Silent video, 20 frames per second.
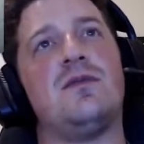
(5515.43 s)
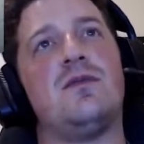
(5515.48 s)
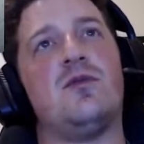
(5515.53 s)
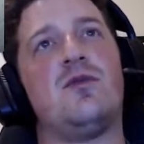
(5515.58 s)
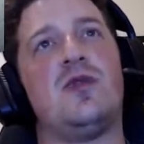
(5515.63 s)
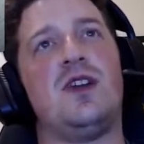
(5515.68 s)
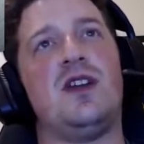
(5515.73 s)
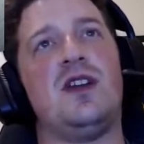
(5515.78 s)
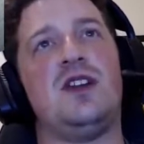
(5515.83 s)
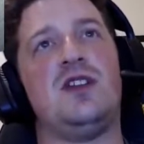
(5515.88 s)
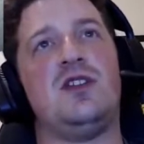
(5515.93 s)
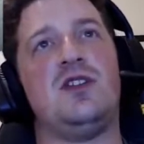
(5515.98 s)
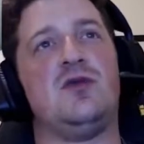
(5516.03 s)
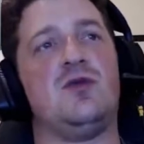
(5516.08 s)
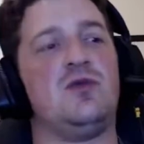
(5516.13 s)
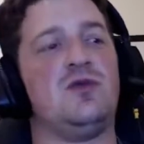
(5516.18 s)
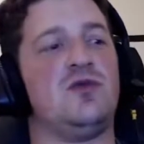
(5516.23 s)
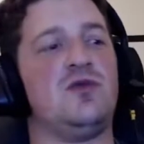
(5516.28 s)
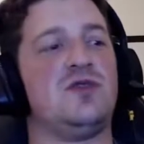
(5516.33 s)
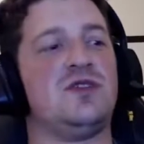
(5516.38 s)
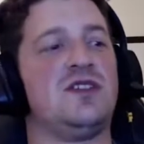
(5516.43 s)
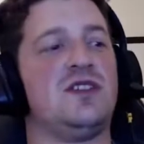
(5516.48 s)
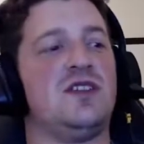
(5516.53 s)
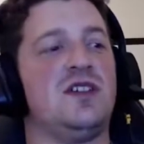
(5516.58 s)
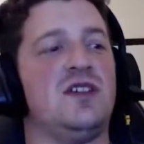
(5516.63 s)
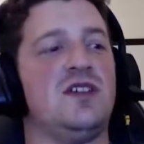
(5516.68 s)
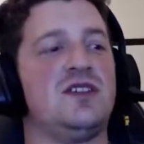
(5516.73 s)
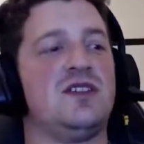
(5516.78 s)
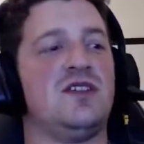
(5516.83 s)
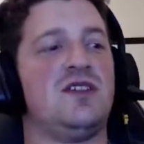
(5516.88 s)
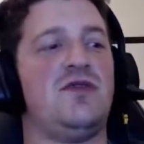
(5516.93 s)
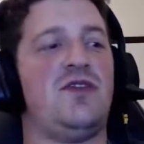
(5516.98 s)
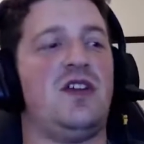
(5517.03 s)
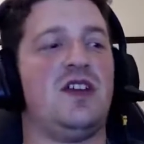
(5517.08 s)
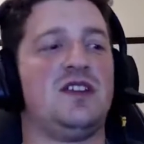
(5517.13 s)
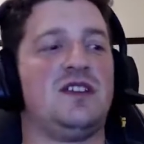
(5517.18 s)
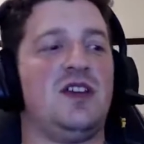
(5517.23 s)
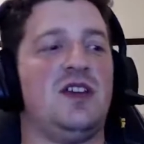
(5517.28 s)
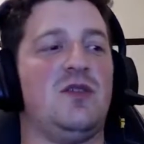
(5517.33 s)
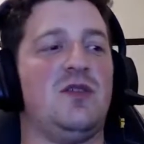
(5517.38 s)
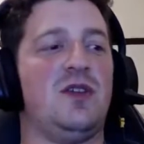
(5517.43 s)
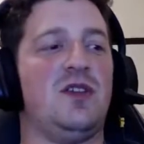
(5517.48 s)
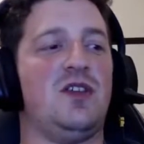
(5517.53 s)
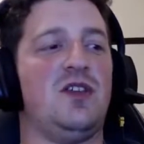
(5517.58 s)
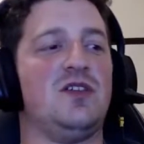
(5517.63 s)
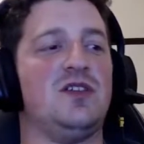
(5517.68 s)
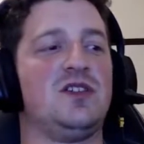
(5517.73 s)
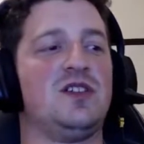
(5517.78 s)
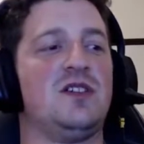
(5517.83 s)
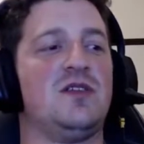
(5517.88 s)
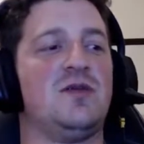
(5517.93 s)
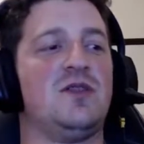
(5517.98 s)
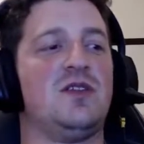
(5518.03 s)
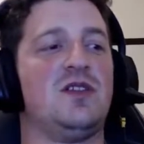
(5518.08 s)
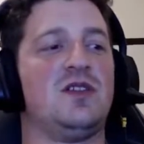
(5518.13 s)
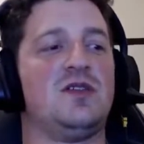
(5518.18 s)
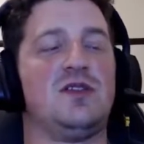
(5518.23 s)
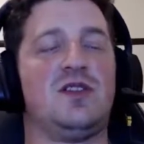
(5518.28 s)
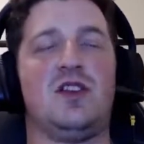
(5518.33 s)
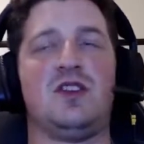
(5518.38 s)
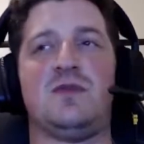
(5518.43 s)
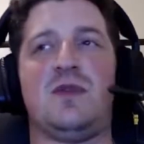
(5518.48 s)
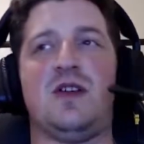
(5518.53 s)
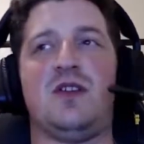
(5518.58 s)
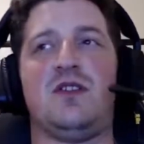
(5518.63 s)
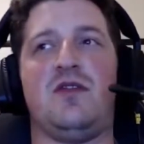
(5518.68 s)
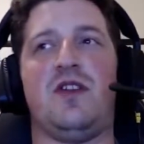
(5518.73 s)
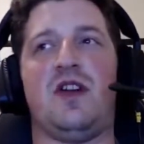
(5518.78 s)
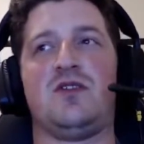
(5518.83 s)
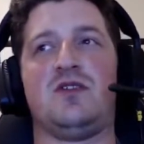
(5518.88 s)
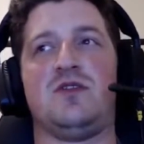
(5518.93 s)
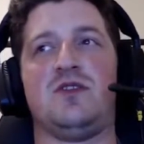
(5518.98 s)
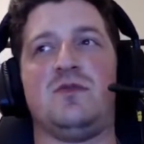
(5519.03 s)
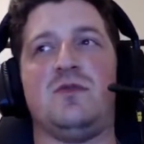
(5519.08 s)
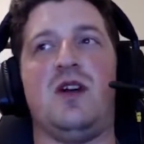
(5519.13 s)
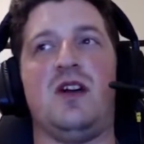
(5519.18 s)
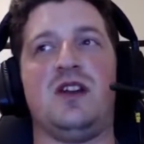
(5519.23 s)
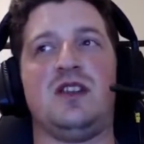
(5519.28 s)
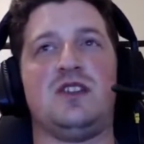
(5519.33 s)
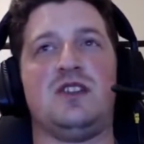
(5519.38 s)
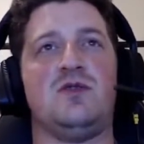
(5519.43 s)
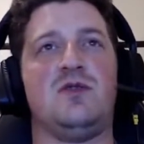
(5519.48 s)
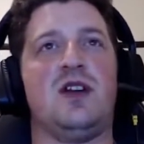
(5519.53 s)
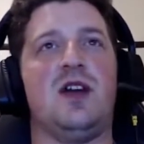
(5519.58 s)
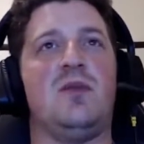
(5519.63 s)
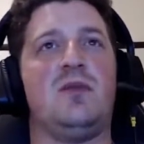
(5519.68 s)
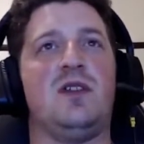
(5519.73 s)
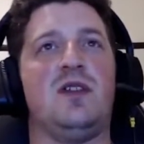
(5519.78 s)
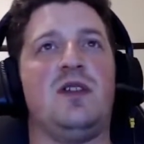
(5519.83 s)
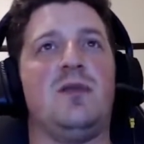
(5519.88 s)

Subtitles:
written into your rules to suffice that when those manufacturers might still come to